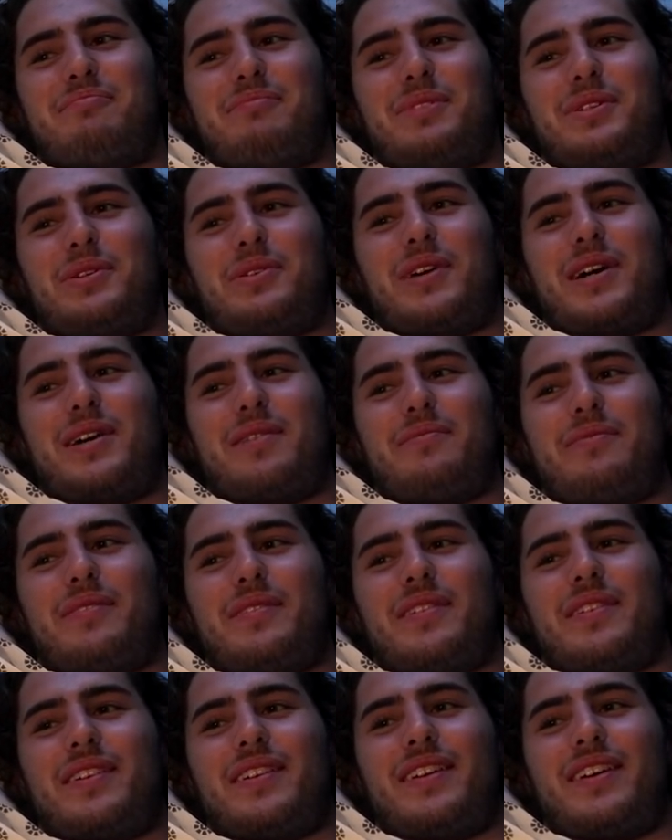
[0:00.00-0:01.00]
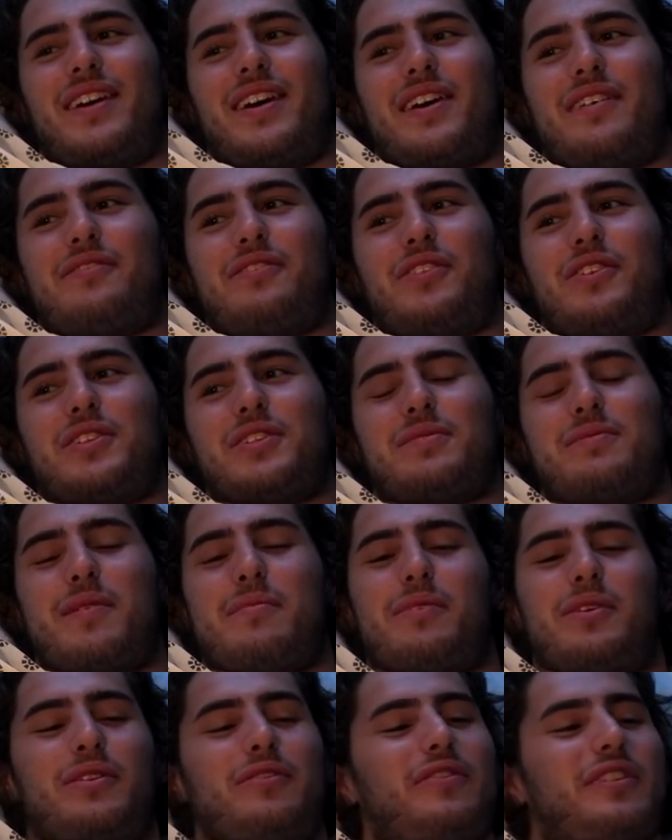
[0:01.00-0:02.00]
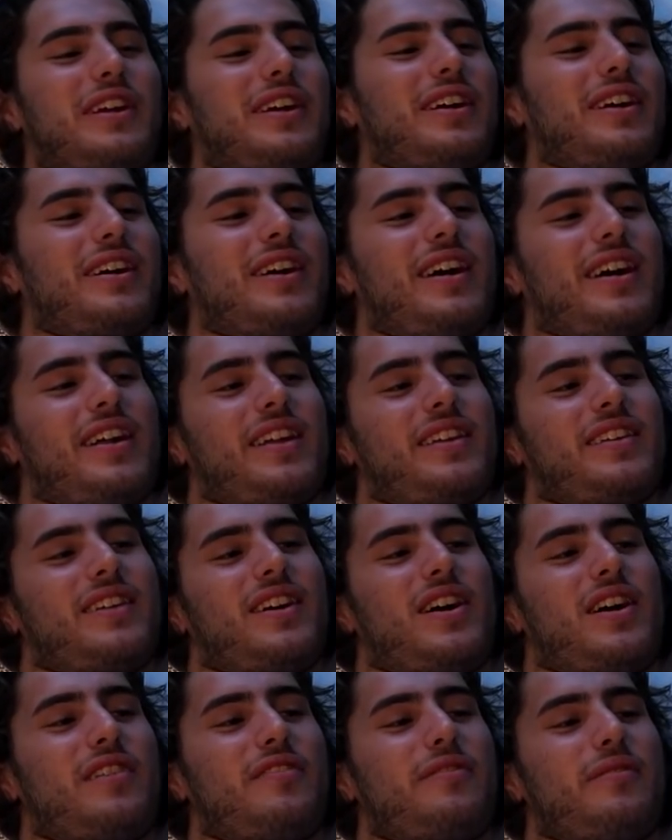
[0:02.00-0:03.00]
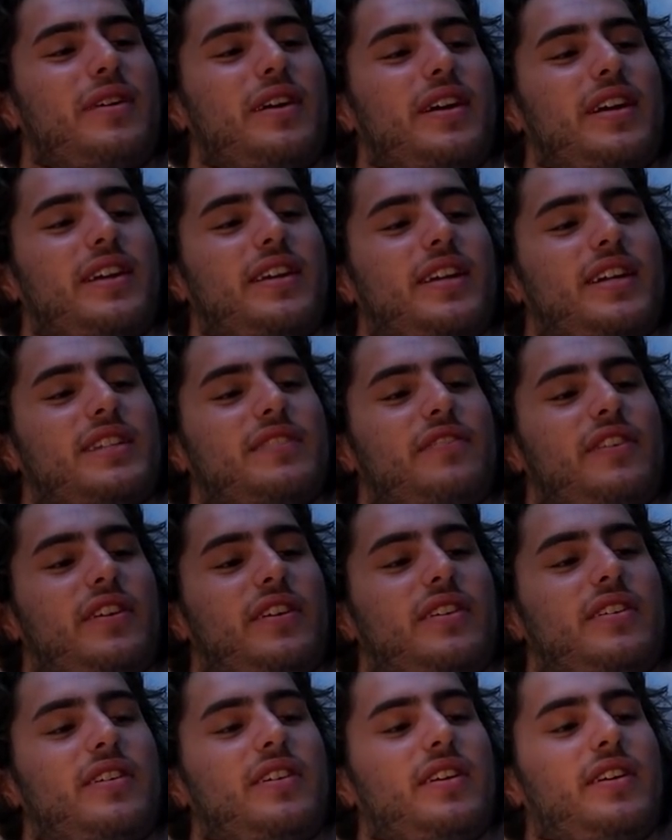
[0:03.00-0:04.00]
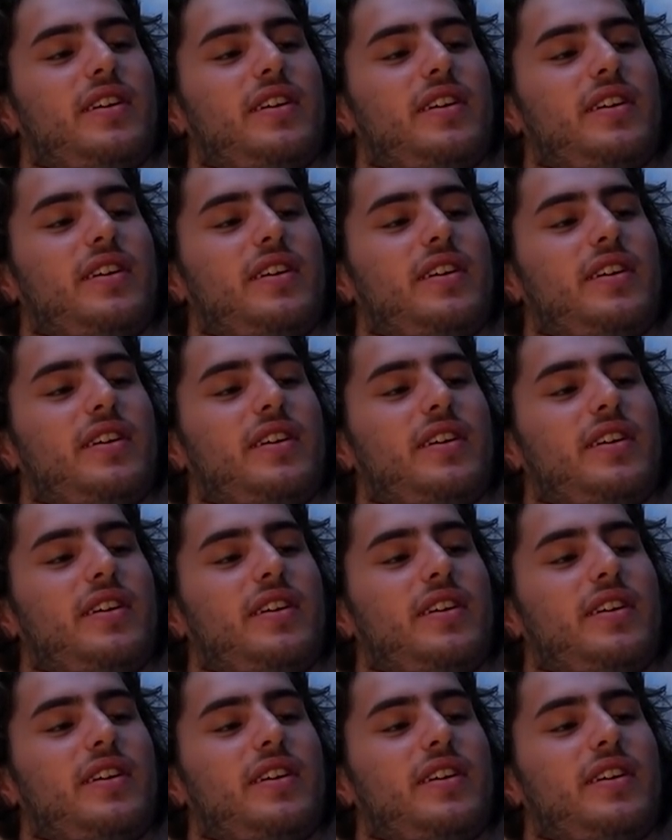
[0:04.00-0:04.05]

Blew up. I've lost my middle finger and half of my index finger.